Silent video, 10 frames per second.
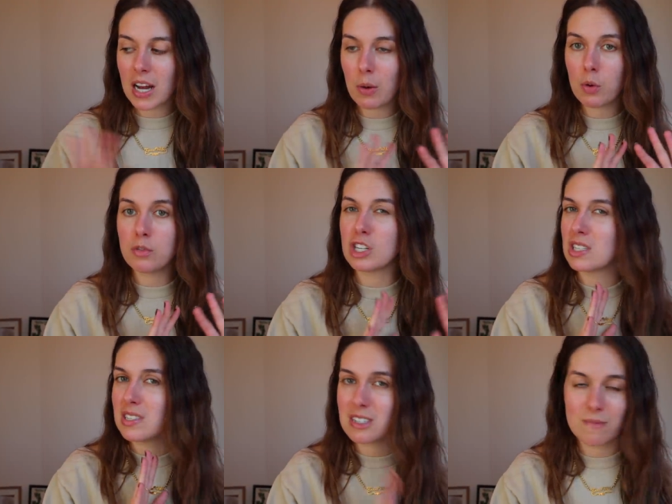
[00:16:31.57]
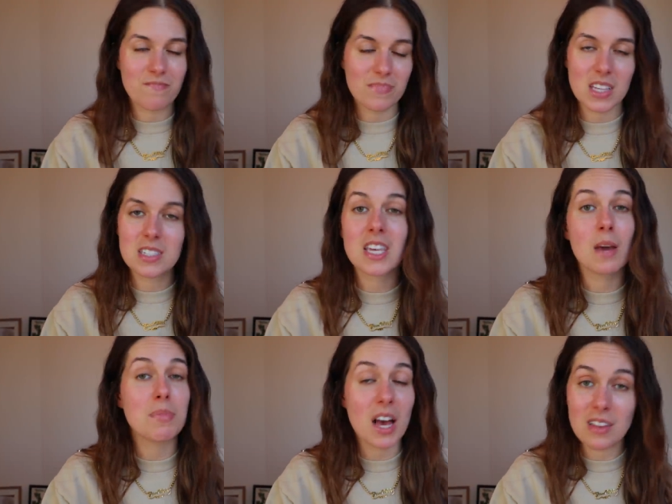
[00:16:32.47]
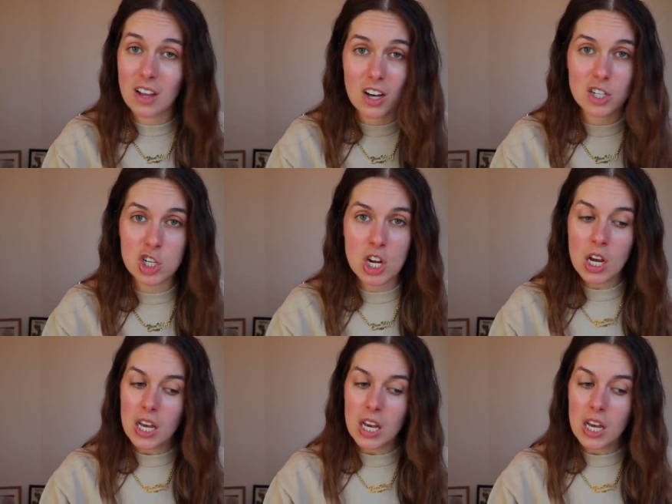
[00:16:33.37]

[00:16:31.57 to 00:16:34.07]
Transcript: I would just skip that launch.